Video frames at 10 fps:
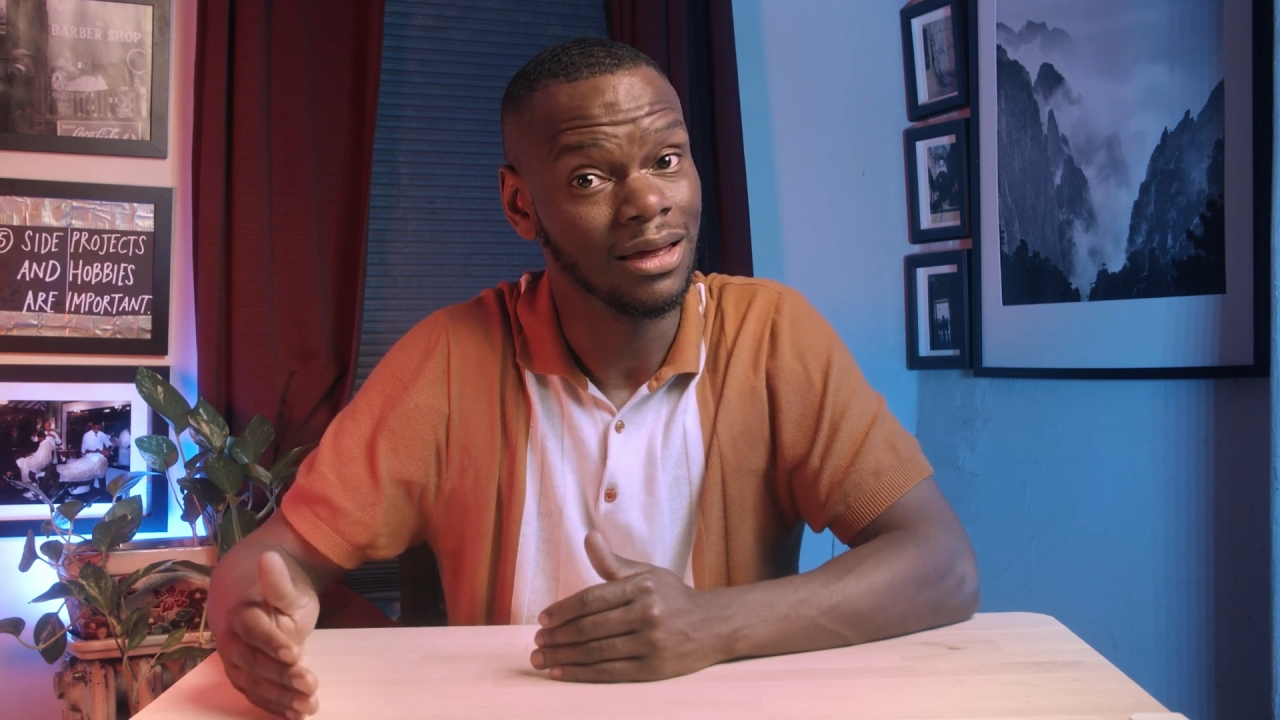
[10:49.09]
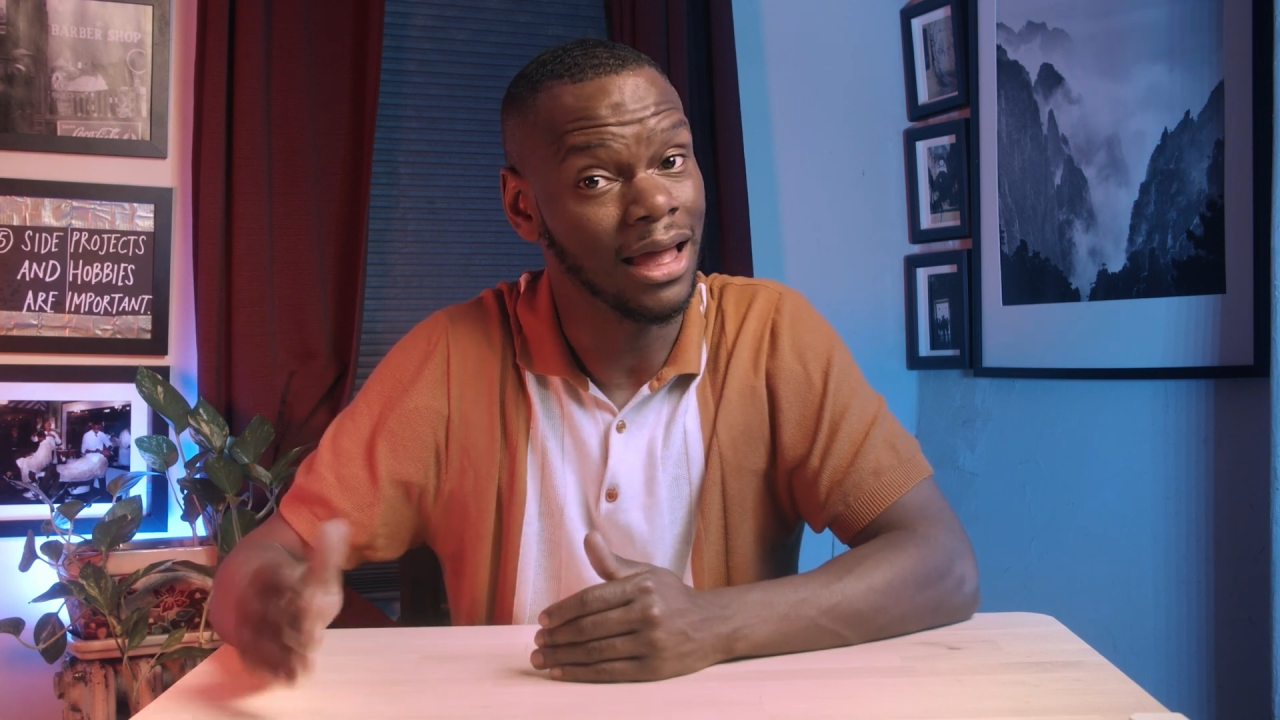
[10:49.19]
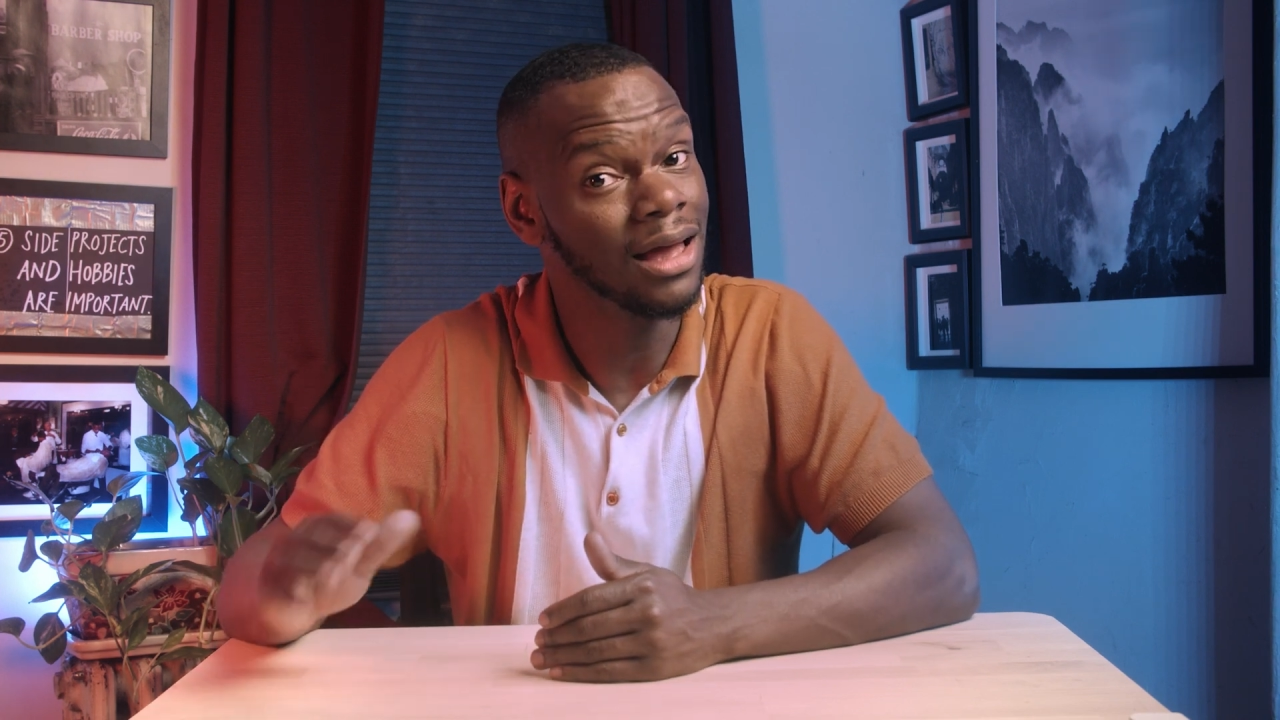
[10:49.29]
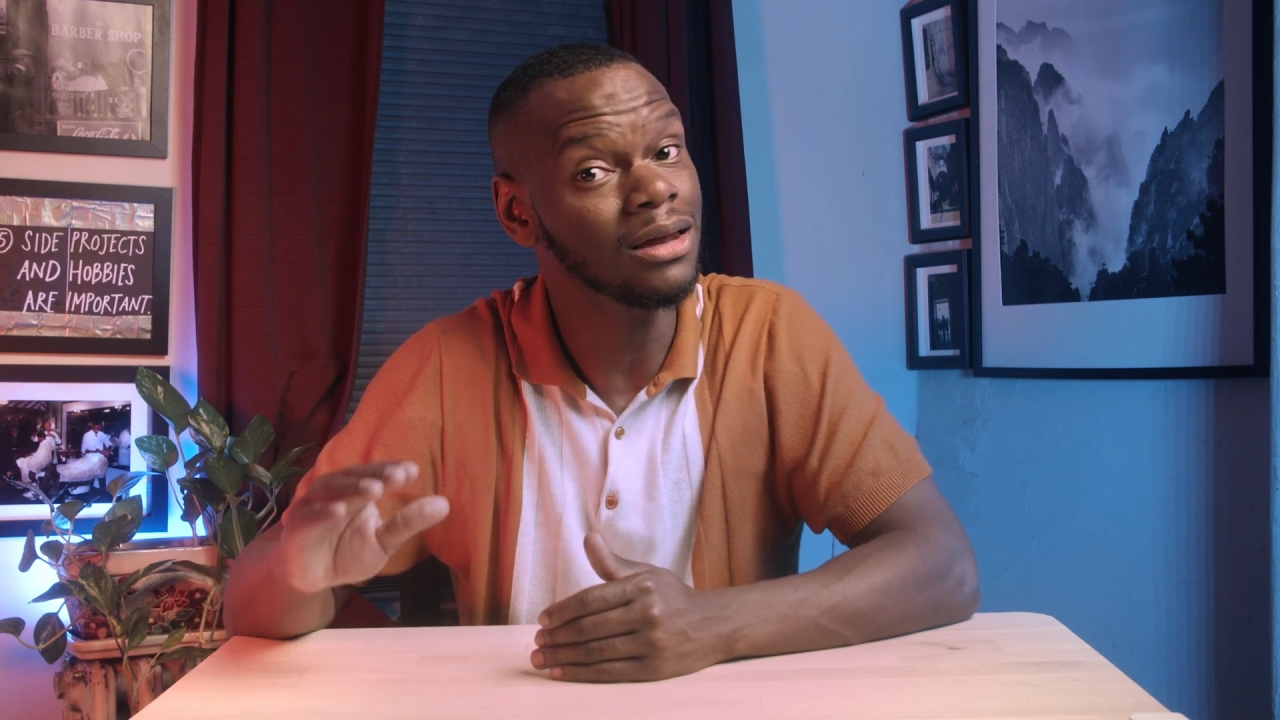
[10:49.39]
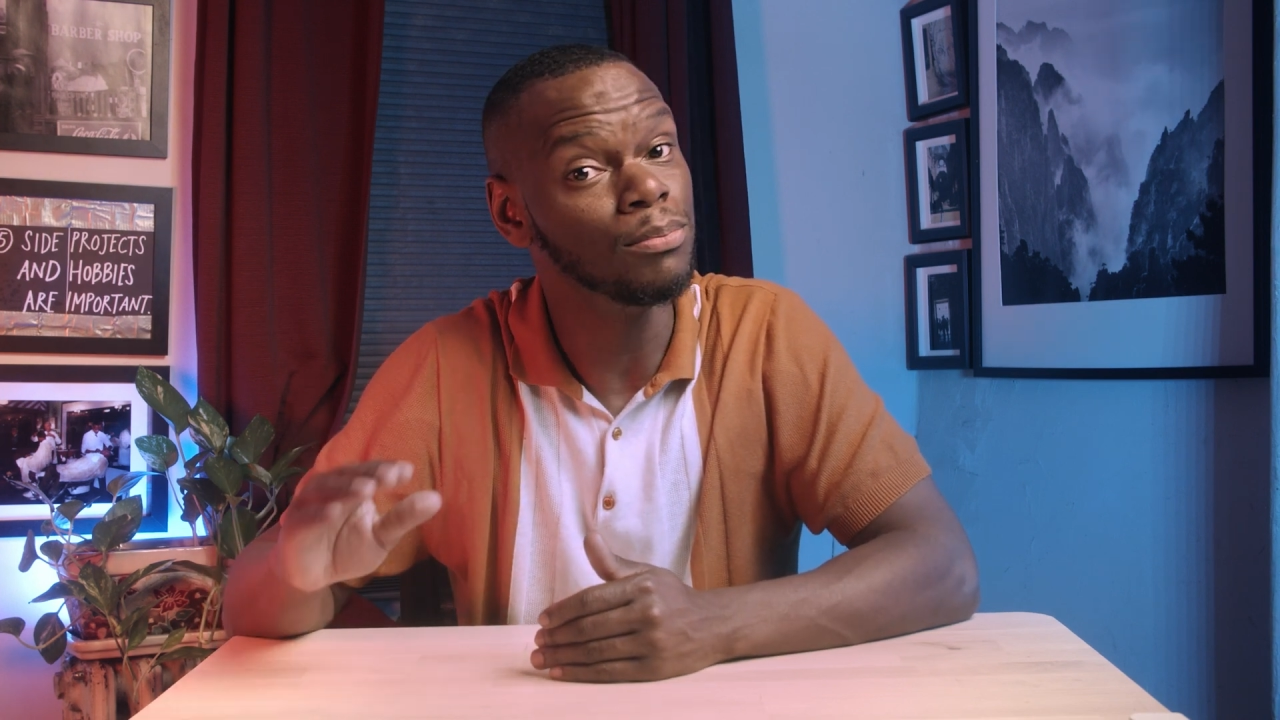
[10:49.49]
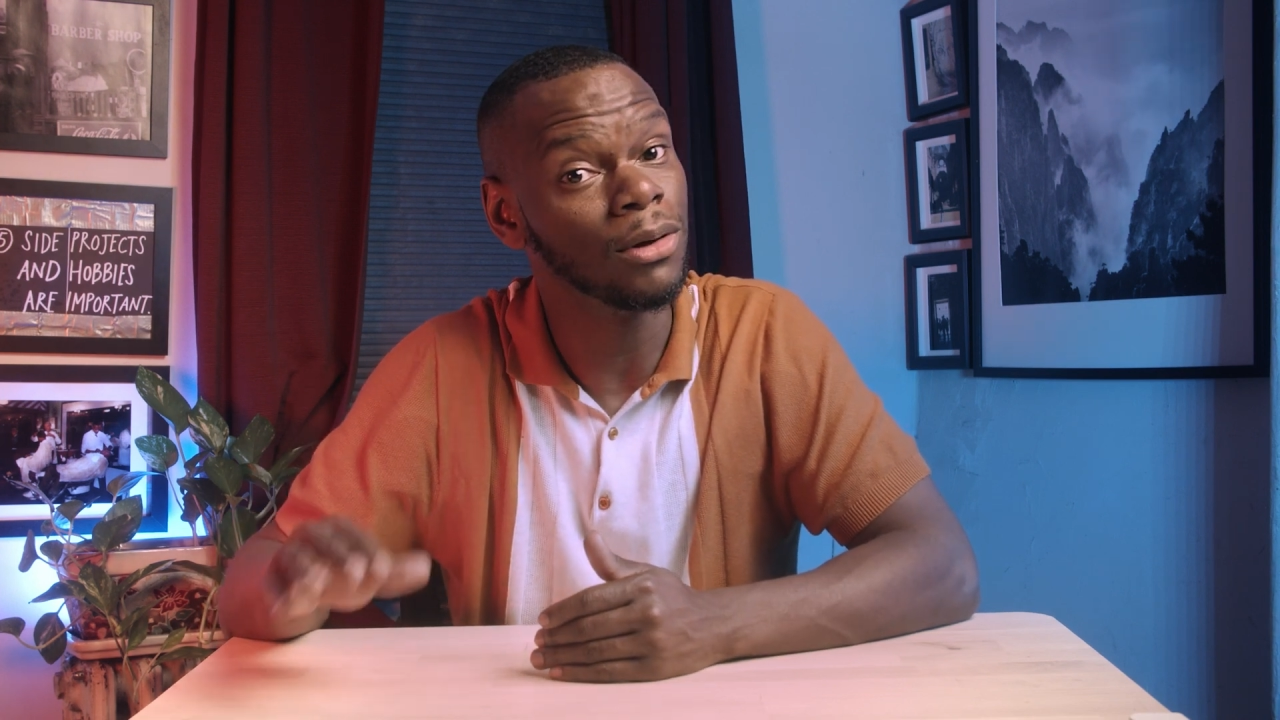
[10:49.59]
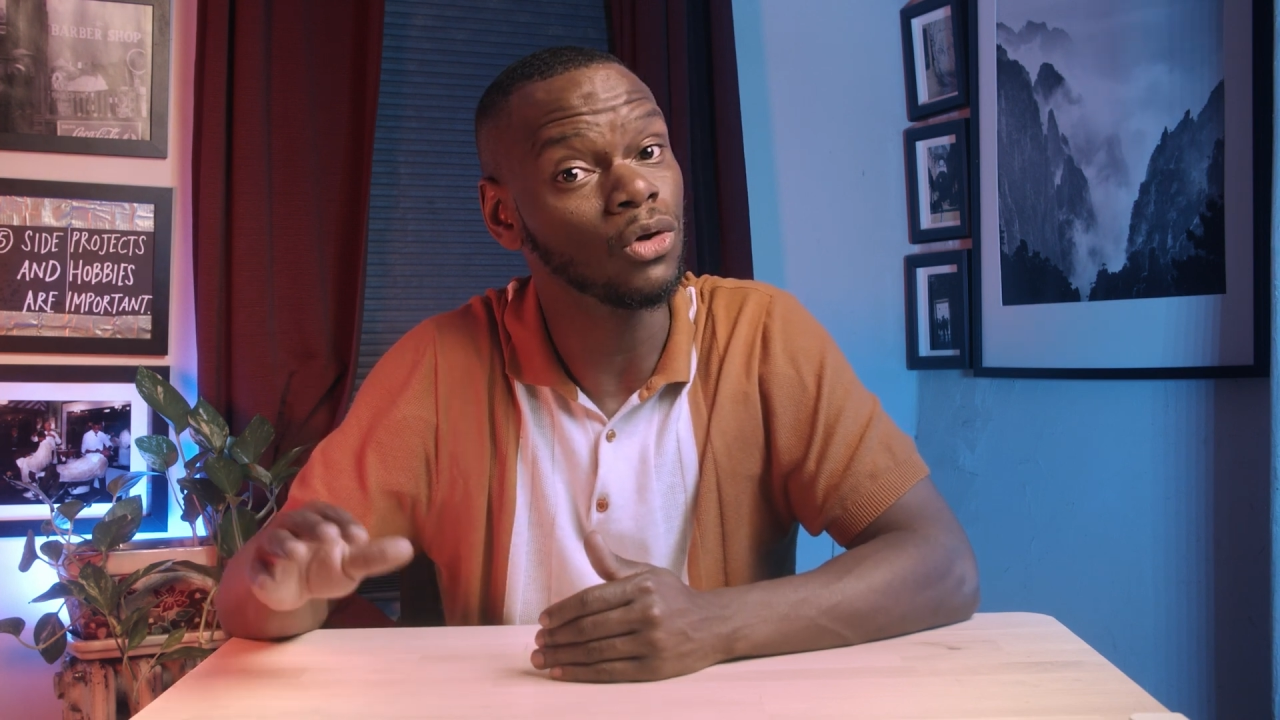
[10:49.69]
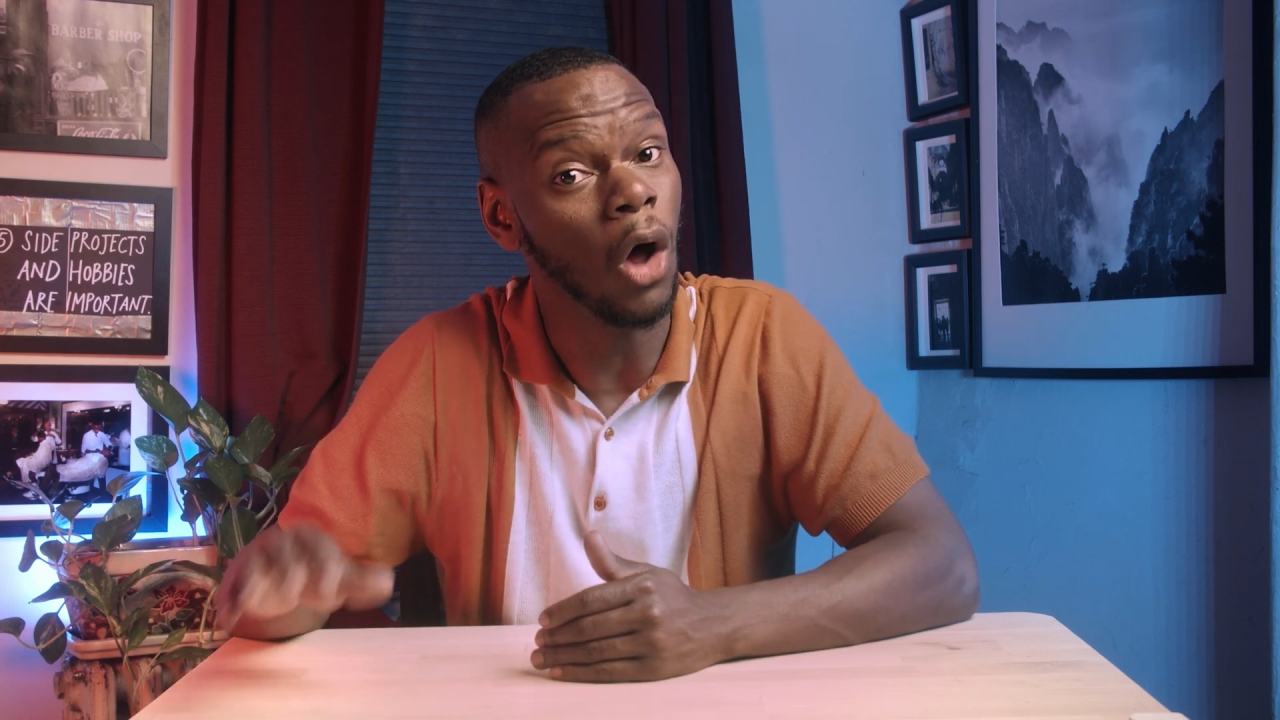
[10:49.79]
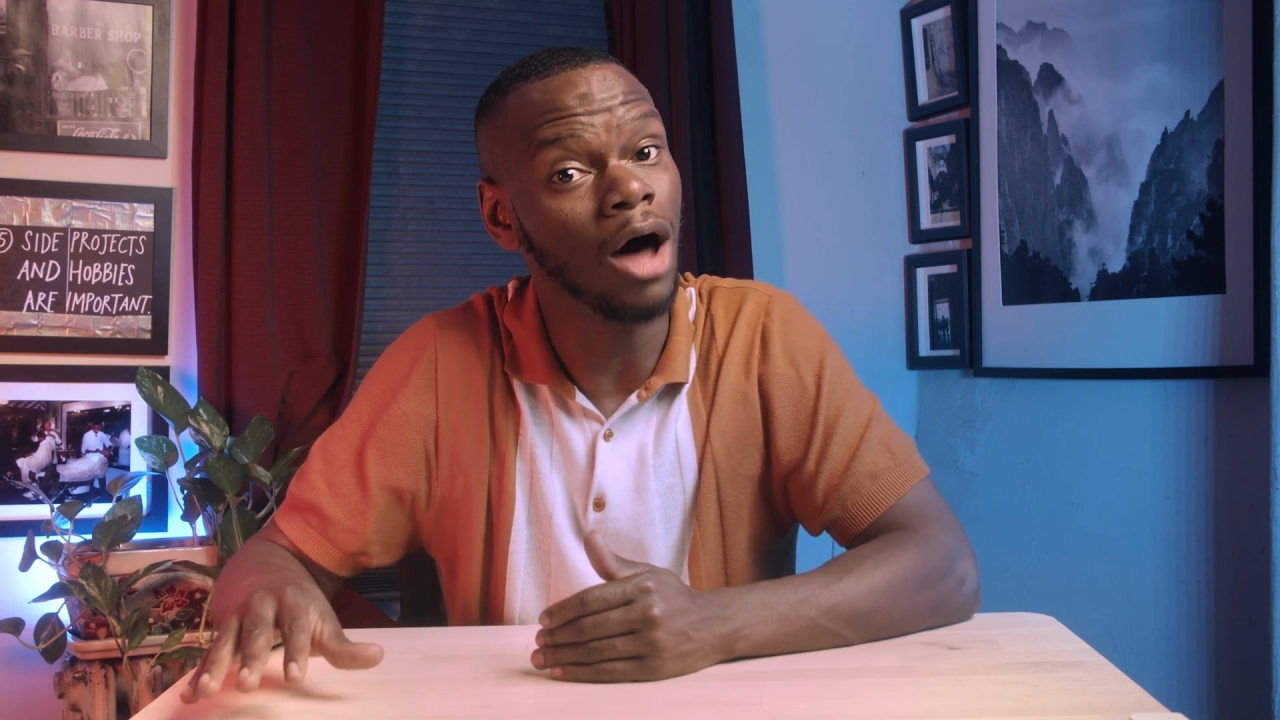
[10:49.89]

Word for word: and build